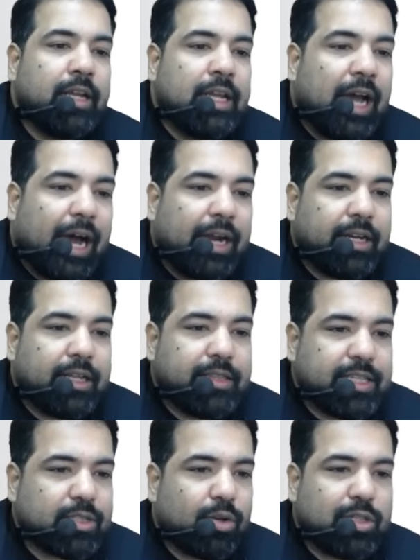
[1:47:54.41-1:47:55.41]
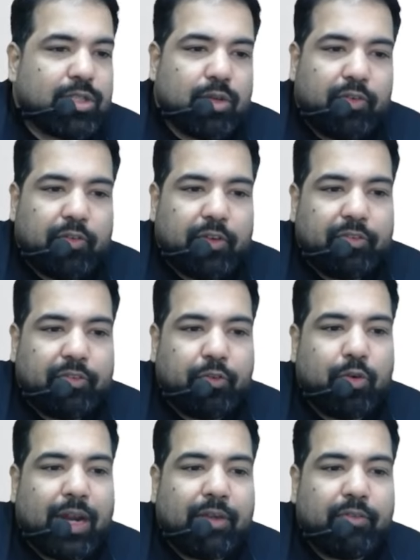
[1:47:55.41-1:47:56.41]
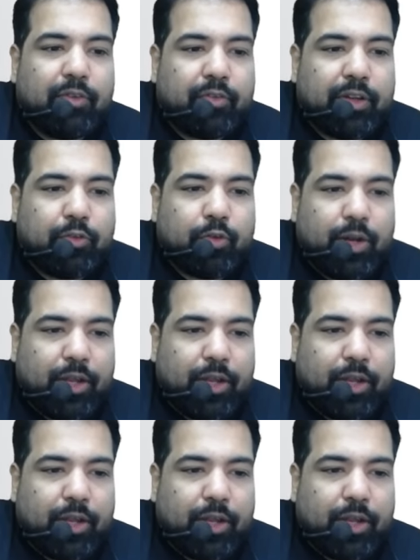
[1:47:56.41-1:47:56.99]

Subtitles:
under this also 54 and 54F,